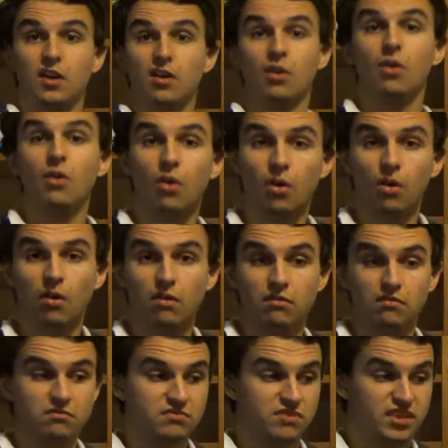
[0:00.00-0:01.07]
or
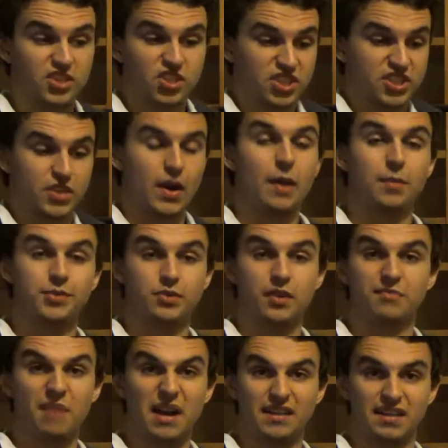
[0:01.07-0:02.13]
do they just so happen to
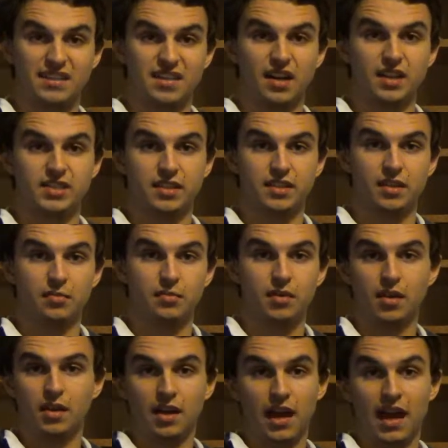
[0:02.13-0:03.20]
have magnetite in them